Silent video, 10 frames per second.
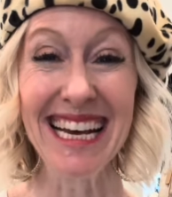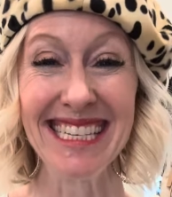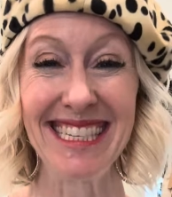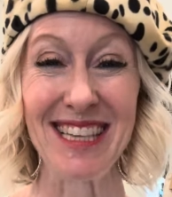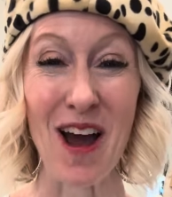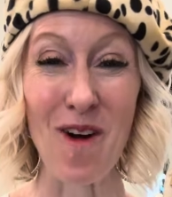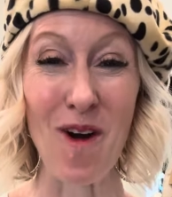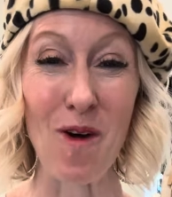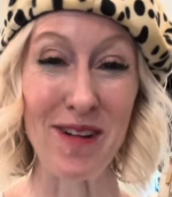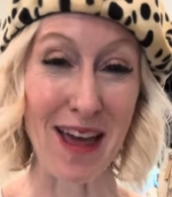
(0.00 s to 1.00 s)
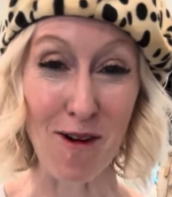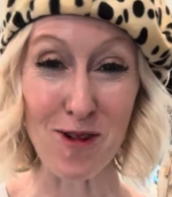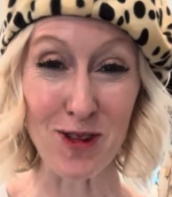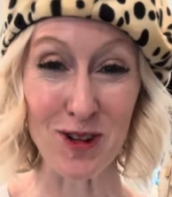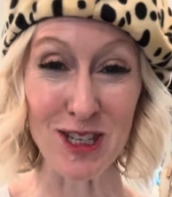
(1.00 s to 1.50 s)
So without
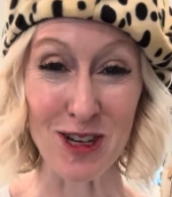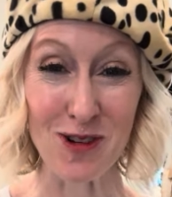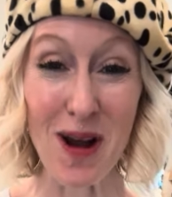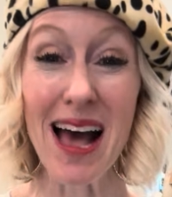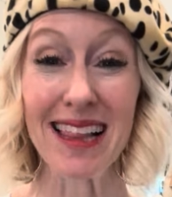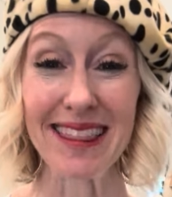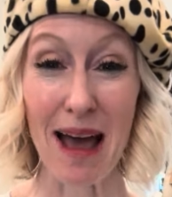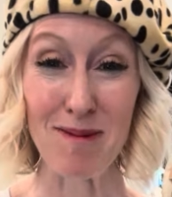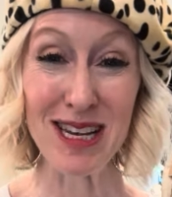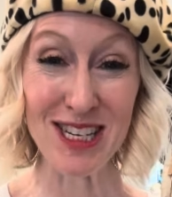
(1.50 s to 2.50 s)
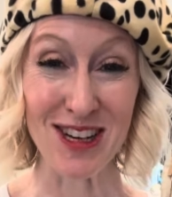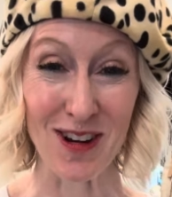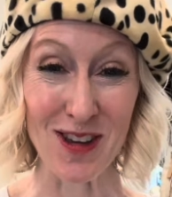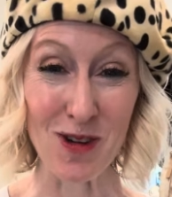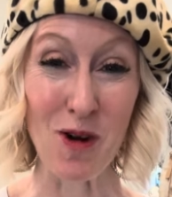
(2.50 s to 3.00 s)
further ado, let me show
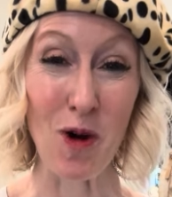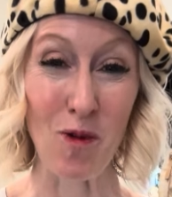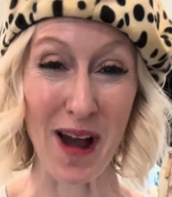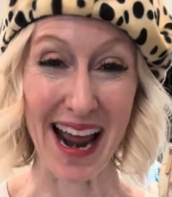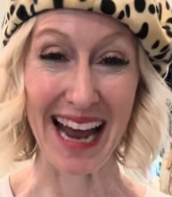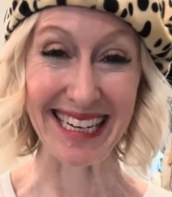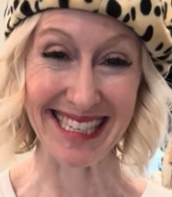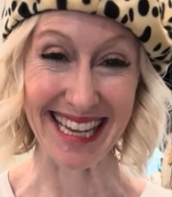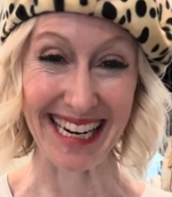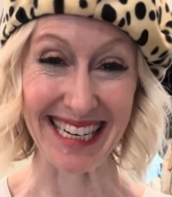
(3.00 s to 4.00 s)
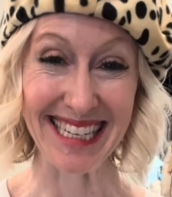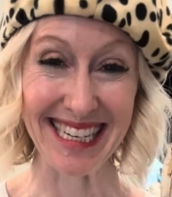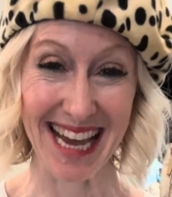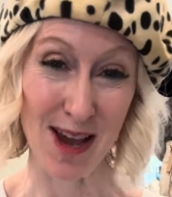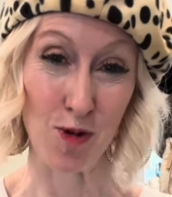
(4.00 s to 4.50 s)
you what I decided to
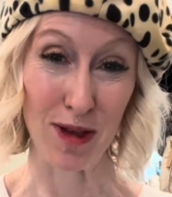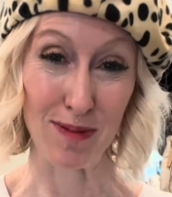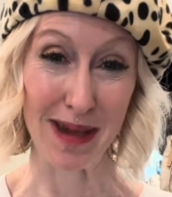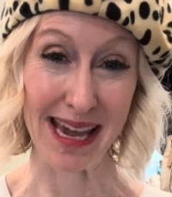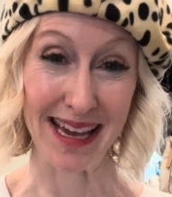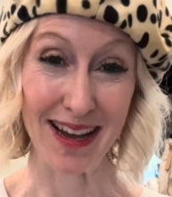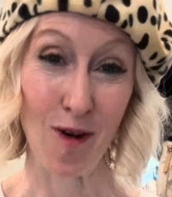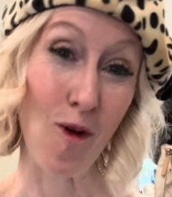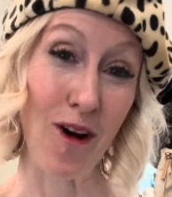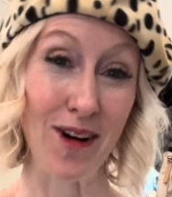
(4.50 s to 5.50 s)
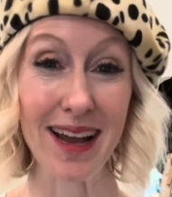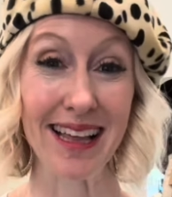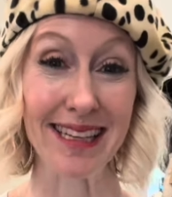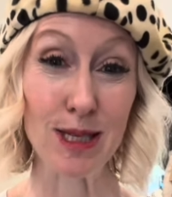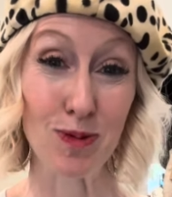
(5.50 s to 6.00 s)
take with me, or
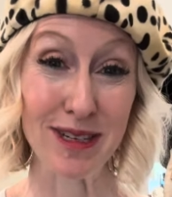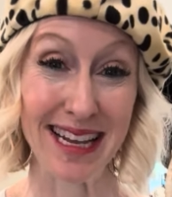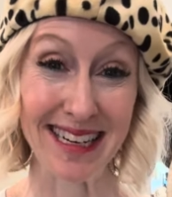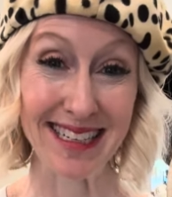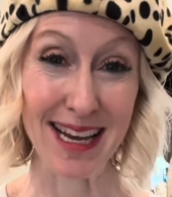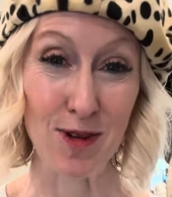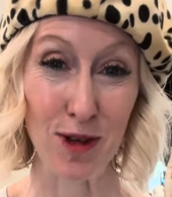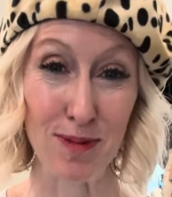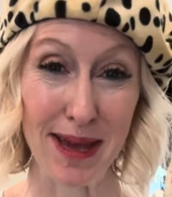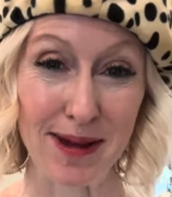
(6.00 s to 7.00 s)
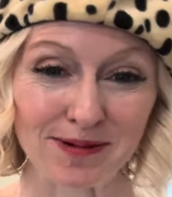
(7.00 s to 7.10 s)
at least pretend to take with me.